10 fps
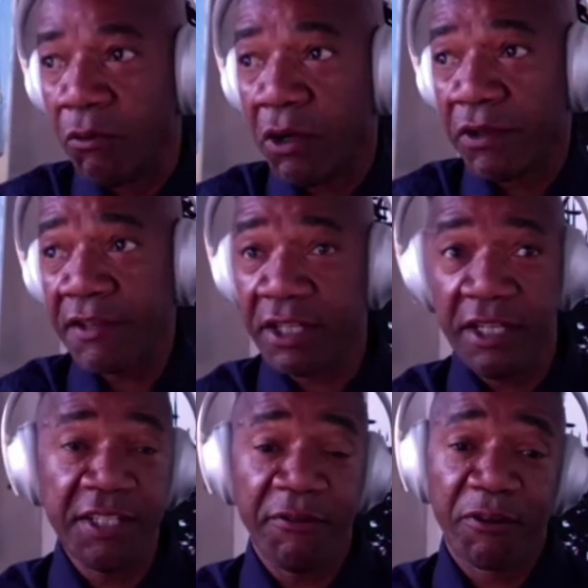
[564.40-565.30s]
Well, that's
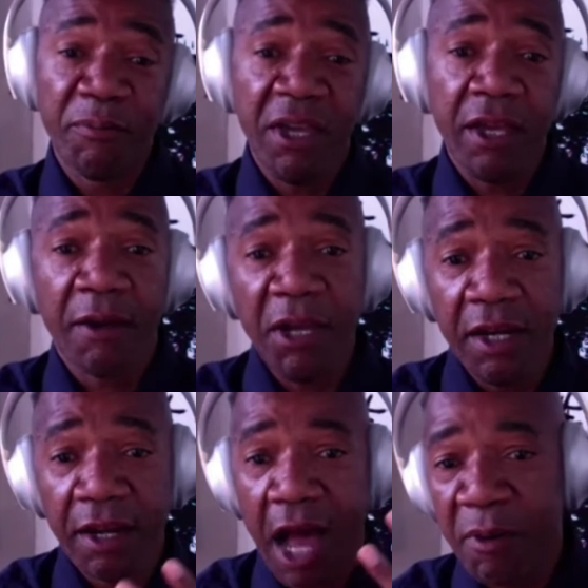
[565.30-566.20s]
easy for me. I
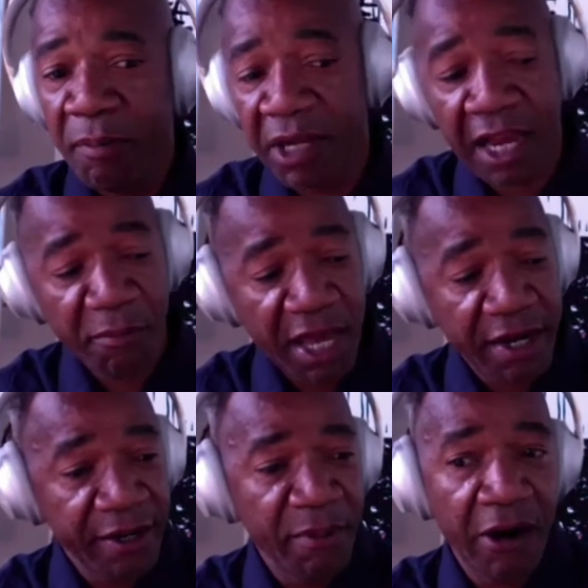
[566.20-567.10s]
mean, I'm a Black man in
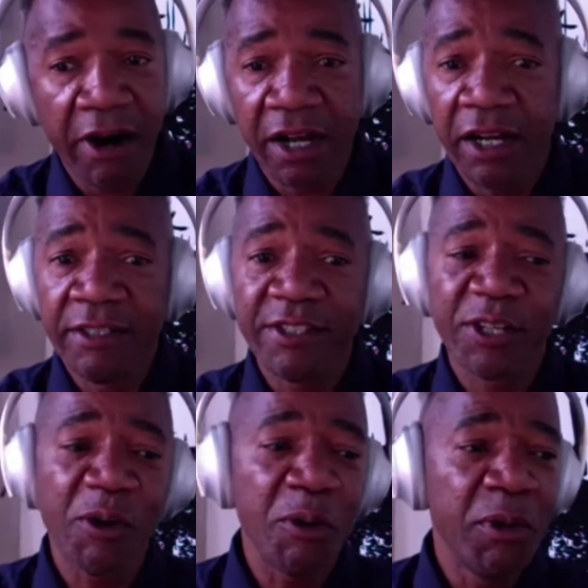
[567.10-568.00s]
America. And
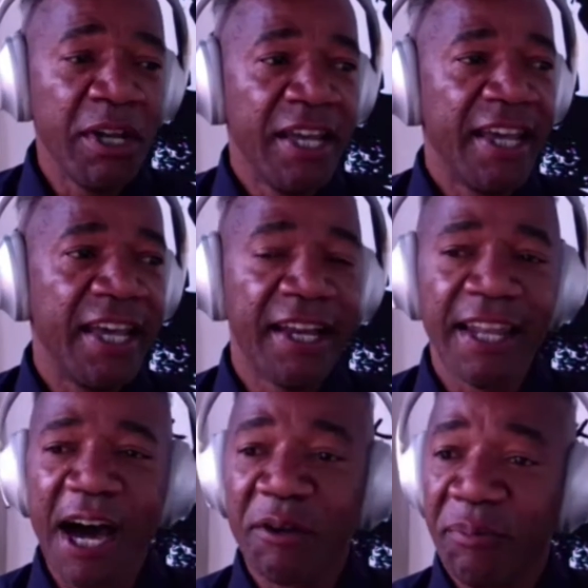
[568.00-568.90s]
so in a
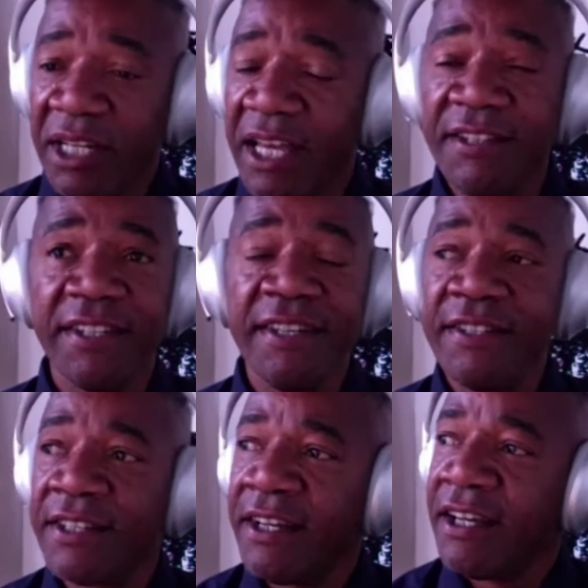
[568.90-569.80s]
lot of
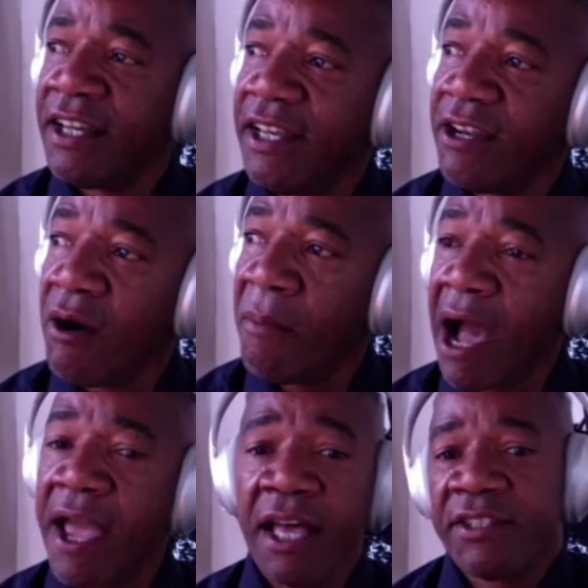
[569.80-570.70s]
places, my
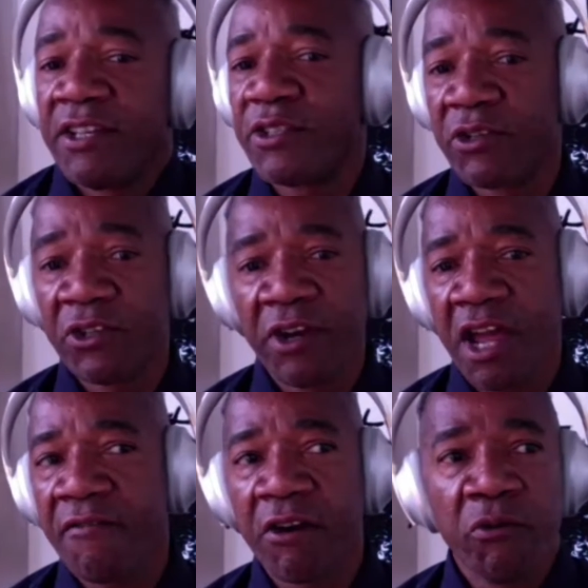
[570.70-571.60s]
ancestors are
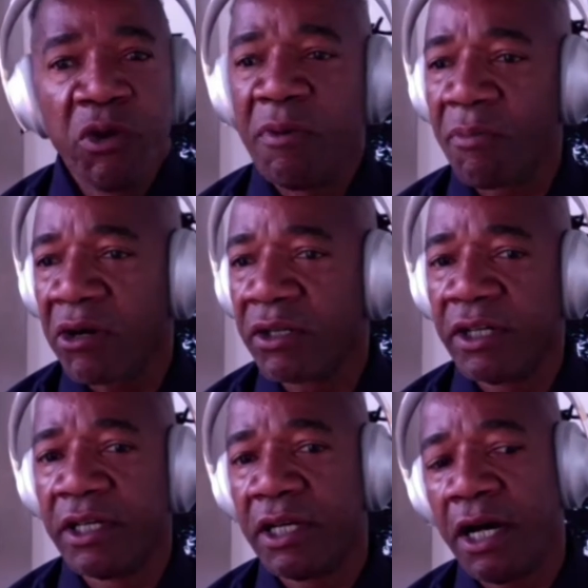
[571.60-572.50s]
never remembered.
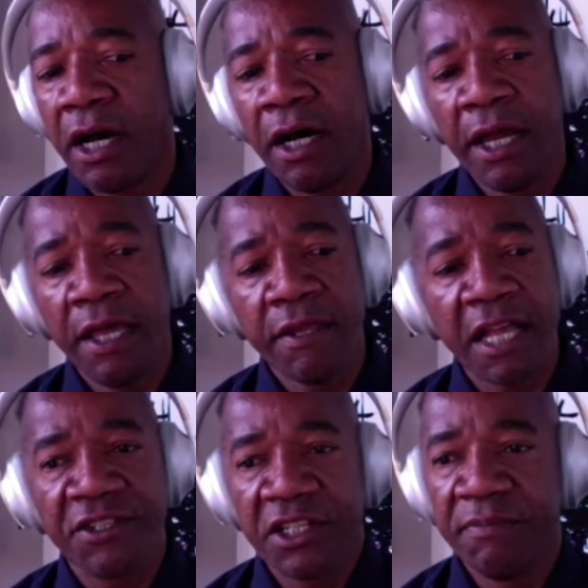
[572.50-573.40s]
And
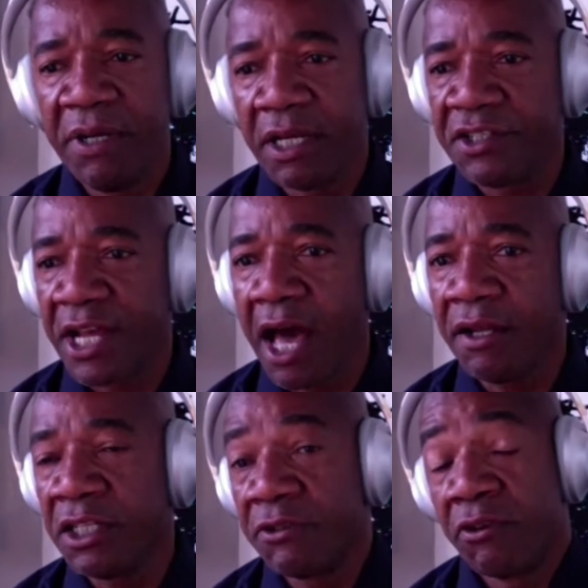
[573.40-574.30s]
that's just been a
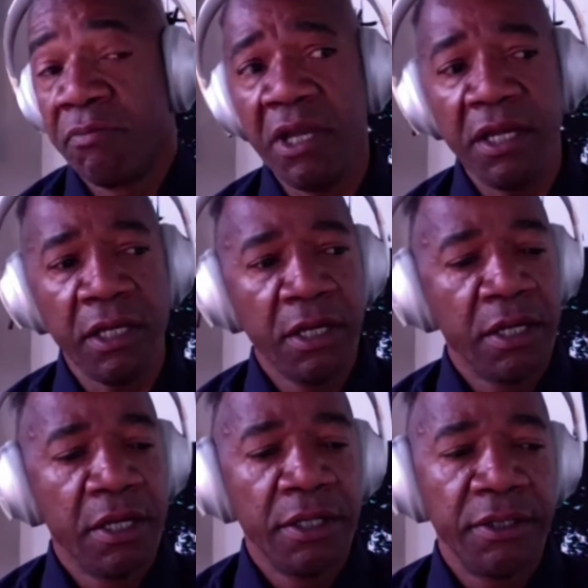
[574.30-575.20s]
challenge for me
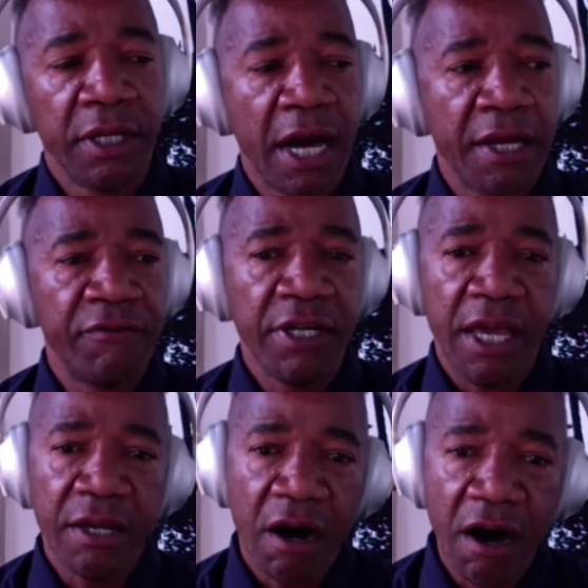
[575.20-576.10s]
to kind of
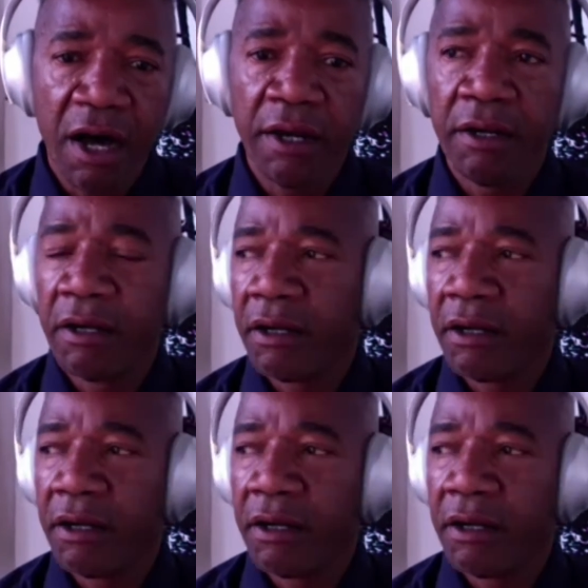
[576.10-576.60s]
take on,